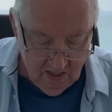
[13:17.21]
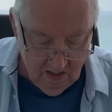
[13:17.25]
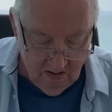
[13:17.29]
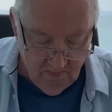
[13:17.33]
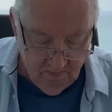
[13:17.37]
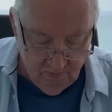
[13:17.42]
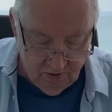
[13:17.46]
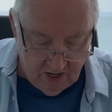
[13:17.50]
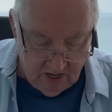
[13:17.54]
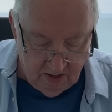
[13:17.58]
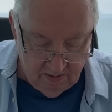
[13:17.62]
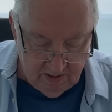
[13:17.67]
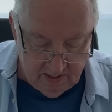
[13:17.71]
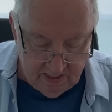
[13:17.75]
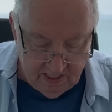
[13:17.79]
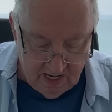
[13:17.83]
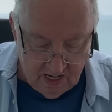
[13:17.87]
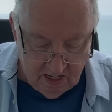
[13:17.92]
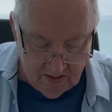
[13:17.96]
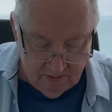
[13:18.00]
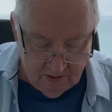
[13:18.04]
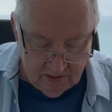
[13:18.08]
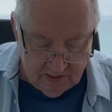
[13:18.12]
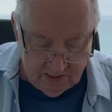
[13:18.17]
Private
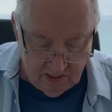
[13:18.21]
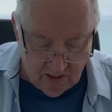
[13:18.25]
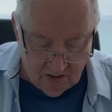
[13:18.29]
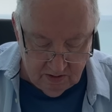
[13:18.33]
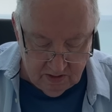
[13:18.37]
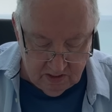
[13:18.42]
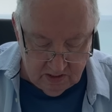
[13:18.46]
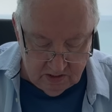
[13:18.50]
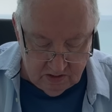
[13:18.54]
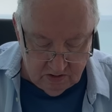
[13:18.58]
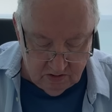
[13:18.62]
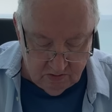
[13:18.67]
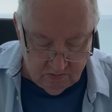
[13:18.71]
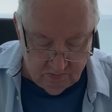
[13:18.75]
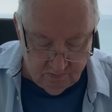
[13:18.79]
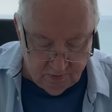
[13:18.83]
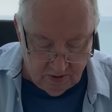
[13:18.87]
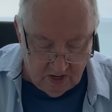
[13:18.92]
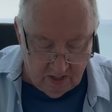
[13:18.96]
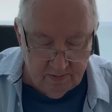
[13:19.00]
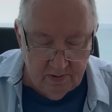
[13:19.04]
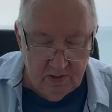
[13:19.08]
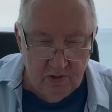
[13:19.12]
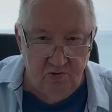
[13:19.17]
drivers are
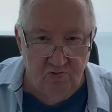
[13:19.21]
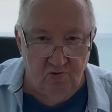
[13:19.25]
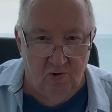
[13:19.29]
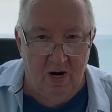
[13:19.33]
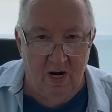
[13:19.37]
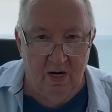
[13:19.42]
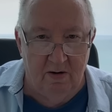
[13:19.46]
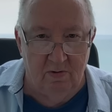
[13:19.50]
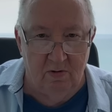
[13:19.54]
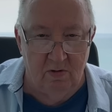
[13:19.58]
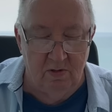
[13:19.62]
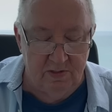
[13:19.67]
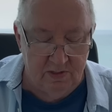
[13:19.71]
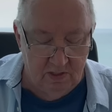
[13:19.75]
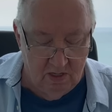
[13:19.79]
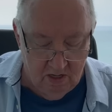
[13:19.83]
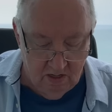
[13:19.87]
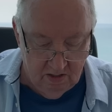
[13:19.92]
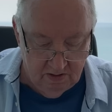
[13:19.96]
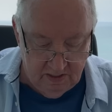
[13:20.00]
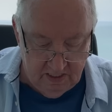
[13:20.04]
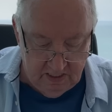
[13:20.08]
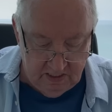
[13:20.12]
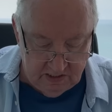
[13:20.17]

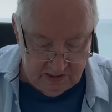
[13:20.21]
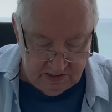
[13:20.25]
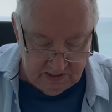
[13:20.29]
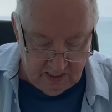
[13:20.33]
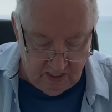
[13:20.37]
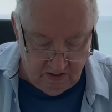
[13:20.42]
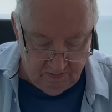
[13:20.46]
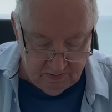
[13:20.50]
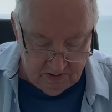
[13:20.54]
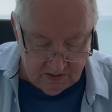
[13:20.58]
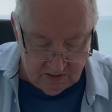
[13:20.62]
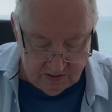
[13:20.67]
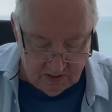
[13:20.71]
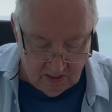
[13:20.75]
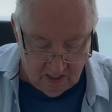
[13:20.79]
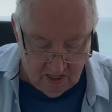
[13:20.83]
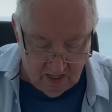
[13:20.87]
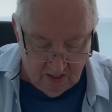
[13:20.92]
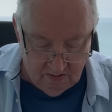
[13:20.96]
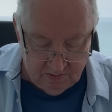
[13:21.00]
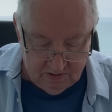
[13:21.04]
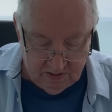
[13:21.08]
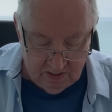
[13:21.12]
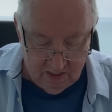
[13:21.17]
the safest
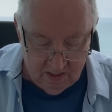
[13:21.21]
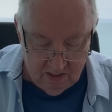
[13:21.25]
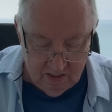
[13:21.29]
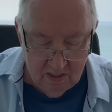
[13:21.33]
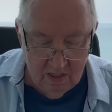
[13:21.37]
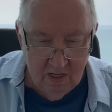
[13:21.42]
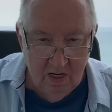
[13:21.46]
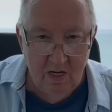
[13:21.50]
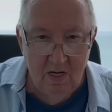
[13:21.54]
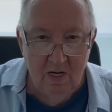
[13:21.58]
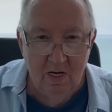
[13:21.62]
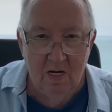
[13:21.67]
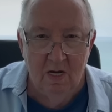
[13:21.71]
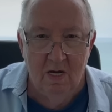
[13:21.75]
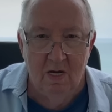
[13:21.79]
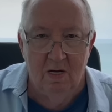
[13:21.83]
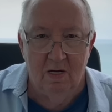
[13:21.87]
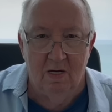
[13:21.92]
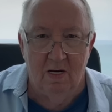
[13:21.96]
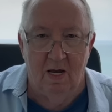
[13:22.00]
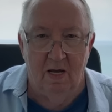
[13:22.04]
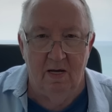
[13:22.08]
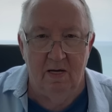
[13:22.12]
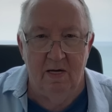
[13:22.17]
option.
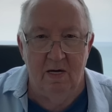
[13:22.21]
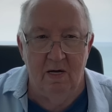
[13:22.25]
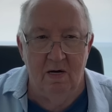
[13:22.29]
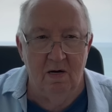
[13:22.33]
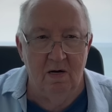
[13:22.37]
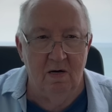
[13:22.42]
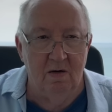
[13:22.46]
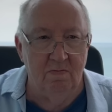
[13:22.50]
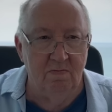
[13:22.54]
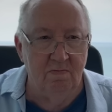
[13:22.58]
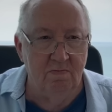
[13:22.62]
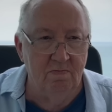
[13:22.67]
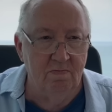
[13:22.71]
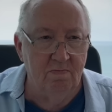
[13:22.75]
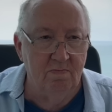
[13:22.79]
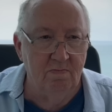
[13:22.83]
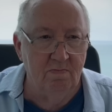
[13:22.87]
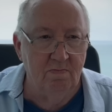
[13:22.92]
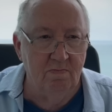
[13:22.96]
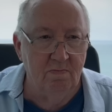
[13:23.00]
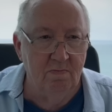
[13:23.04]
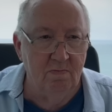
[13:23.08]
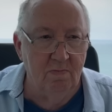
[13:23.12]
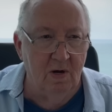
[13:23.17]
Like here in
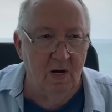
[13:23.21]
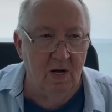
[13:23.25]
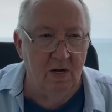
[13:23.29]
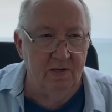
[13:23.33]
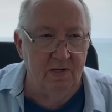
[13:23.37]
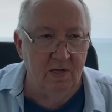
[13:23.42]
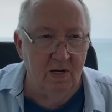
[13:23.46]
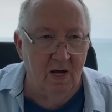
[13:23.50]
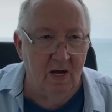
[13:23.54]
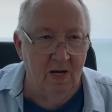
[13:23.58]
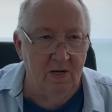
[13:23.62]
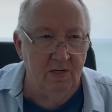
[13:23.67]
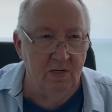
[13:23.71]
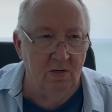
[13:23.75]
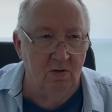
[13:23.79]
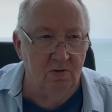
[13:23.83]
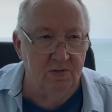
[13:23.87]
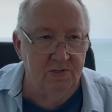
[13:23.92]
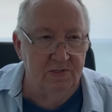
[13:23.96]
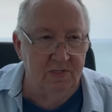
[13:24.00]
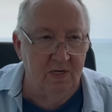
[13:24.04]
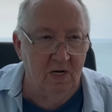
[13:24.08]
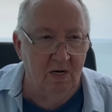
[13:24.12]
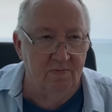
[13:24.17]
Manta, I know
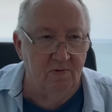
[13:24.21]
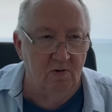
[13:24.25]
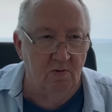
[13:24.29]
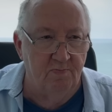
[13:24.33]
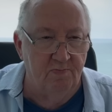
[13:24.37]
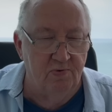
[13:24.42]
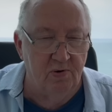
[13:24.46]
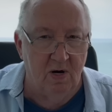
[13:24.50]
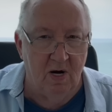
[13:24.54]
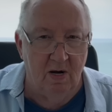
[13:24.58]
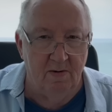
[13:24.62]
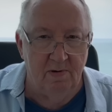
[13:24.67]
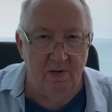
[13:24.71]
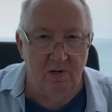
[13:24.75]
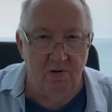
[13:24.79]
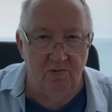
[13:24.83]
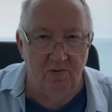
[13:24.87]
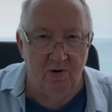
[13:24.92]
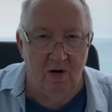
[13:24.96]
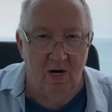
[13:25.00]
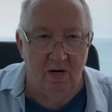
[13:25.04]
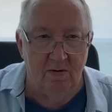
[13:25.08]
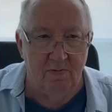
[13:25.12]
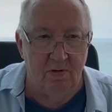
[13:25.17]
several private
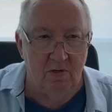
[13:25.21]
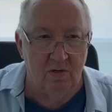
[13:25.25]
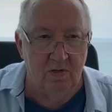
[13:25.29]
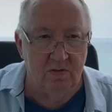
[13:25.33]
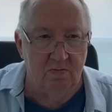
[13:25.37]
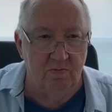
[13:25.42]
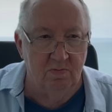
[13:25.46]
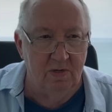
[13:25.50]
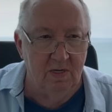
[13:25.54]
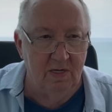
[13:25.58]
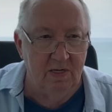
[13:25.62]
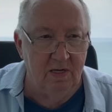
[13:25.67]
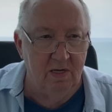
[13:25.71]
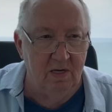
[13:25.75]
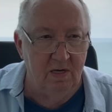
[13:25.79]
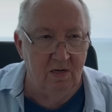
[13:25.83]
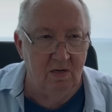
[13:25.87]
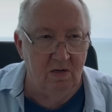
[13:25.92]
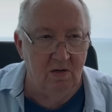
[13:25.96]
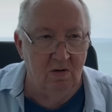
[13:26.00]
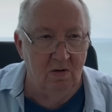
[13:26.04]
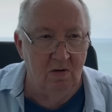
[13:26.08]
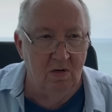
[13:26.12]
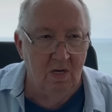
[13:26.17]
drivers,
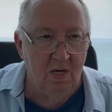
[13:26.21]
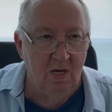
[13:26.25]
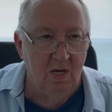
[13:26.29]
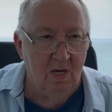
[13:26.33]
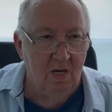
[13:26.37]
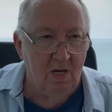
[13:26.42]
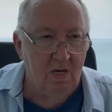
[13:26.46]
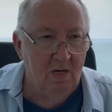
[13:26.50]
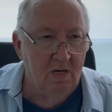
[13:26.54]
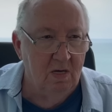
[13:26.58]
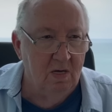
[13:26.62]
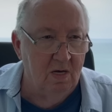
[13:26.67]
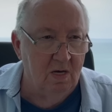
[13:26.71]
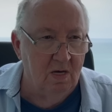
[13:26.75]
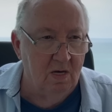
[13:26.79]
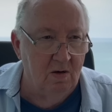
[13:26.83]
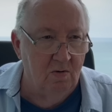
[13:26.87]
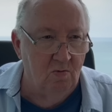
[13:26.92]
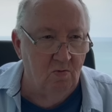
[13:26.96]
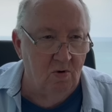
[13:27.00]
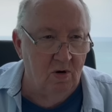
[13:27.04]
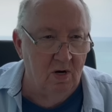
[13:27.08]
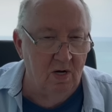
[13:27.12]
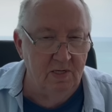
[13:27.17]
McGill,
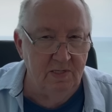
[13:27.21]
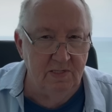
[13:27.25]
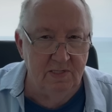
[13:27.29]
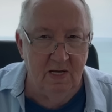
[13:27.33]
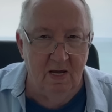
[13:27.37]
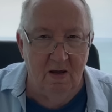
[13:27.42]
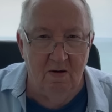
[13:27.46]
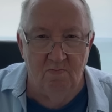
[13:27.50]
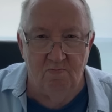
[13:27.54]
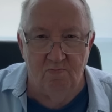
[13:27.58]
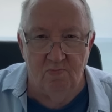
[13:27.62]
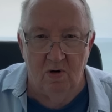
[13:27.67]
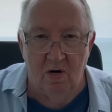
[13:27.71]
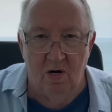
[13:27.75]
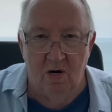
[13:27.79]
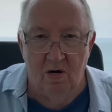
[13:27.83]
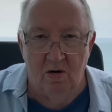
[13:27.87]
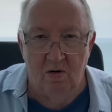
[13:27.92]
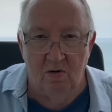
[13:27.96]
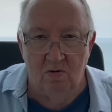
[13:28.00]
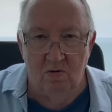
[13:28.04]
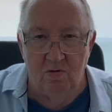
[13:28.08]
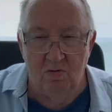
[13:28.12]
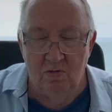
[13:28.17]
Juan
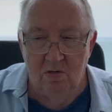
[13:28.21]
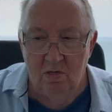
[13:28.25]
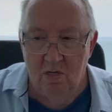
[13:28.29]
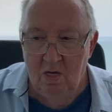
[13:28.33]
Zambrano,